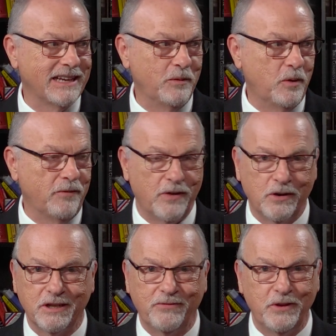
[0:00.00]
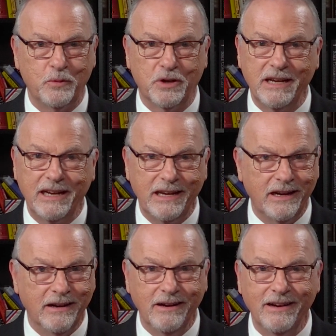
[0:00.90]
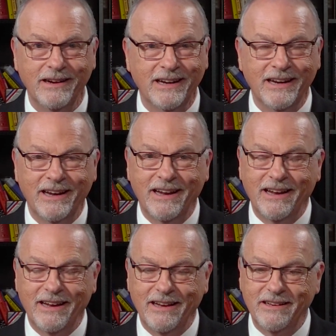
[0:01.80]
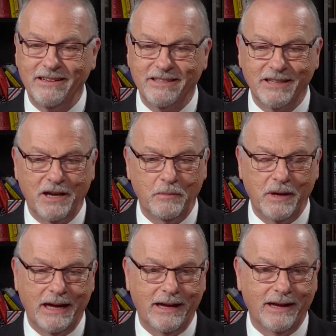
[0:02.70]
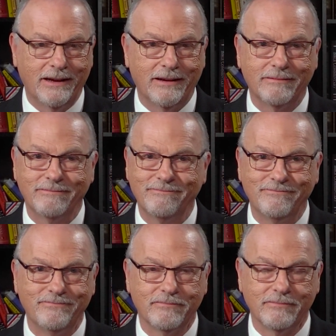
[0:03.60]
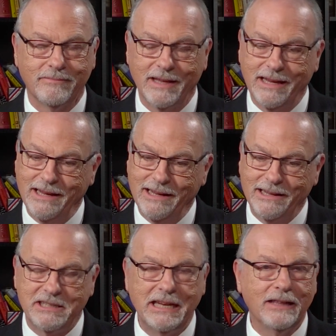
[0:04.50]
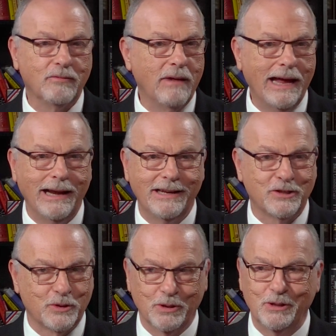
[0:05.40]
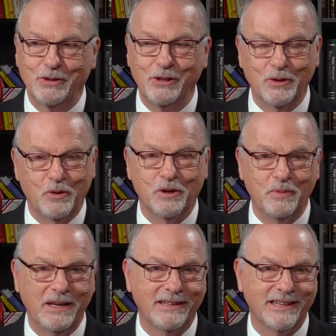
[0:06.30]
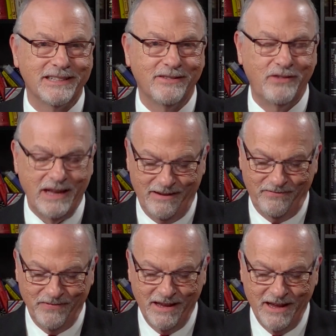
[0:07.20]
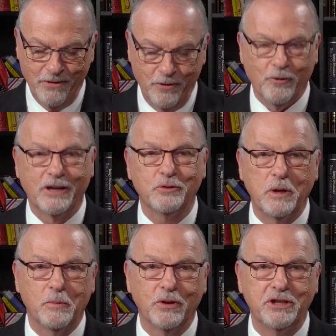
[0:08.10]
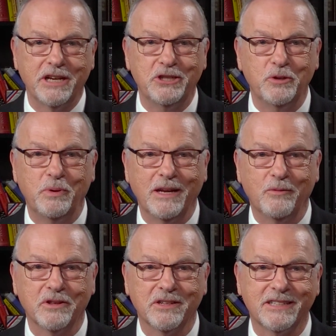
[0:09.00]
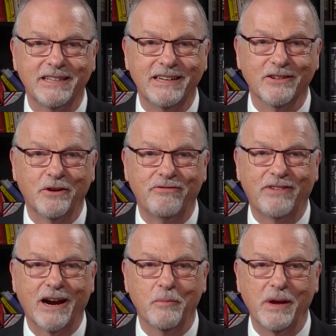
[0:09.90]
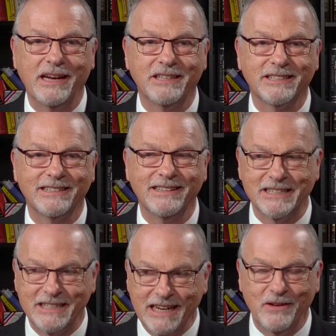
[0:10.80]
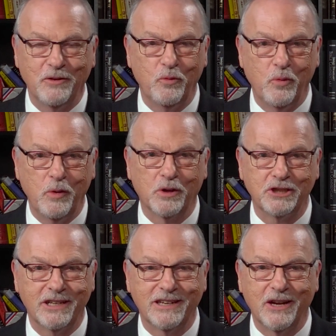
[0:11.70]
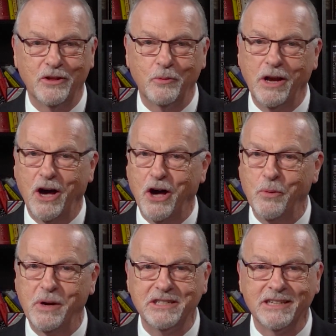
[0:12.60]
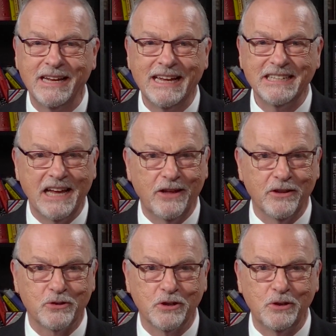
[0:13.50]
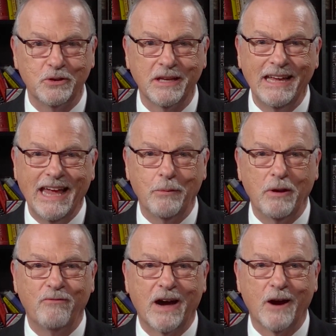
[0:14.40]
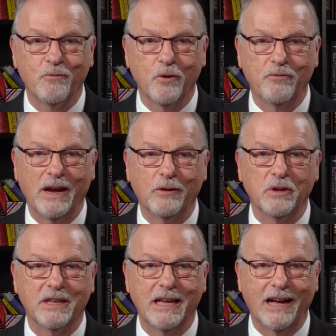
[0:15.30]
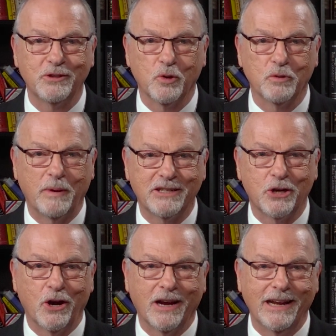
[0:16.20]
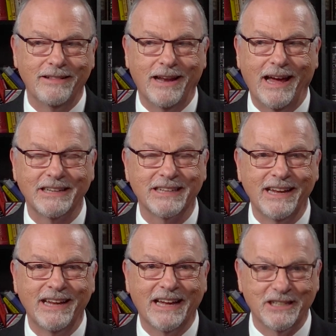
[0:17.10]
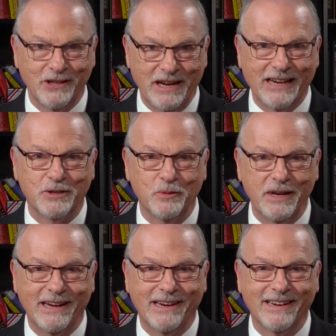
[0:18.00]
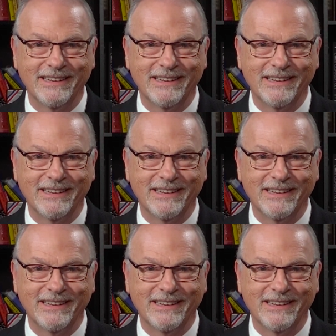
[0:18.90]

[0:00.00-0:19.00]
tell you what, folks, if you want to hear some teeth-rattling truth, you'll want to be at this event. Well, friends, we appreciate you being with us here on Firebase this evening. We want you to know that we always tell the truth and we fire for effect with God's word by targeting the lies. Until next week.